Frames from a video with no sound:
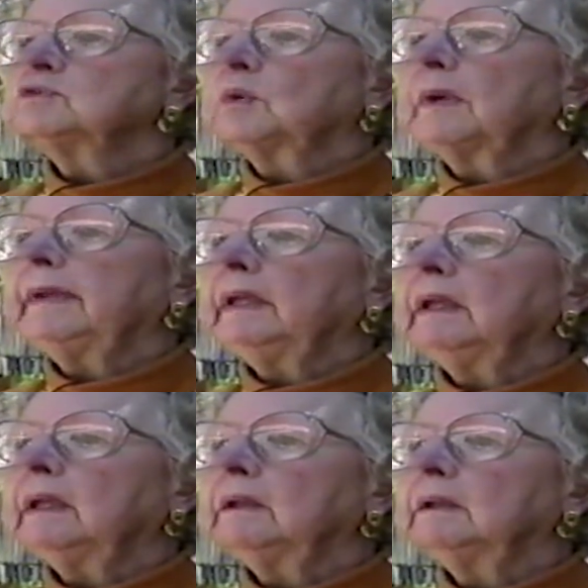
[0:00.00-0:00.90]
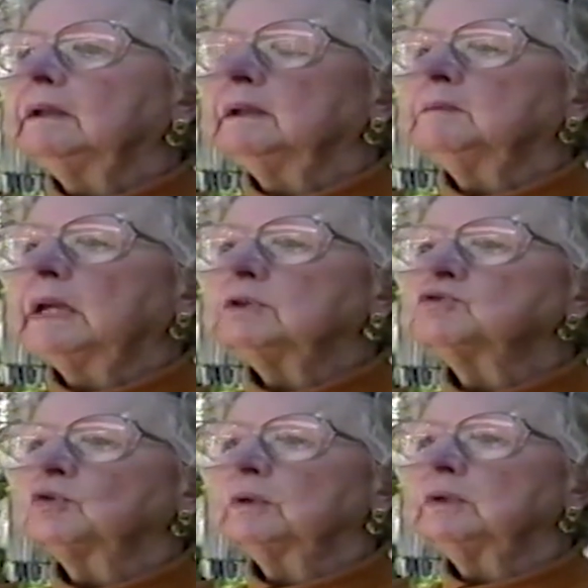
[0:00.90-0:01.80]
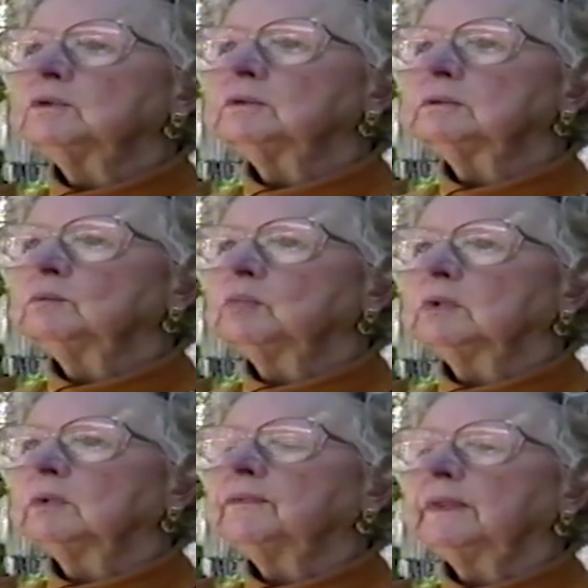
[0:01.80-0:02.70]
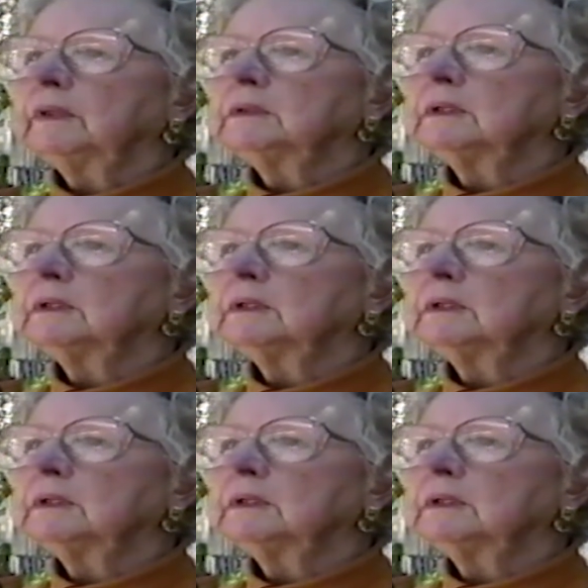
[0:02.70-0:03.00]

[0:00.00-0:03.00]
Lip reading: story. And my stories were that,